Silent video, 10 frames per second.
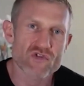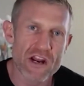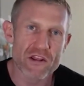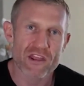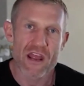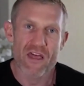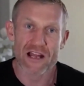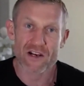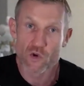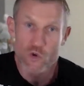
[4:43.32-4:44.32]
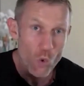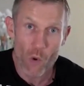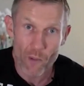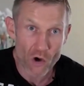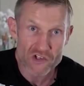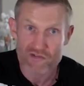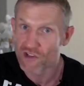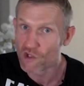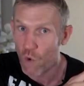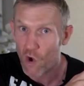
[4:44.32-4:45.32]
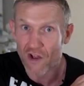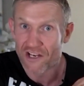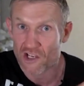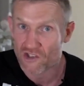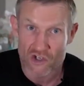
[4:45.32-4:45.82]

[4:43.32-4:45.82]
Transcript: admires Tyson's unwavering intensity,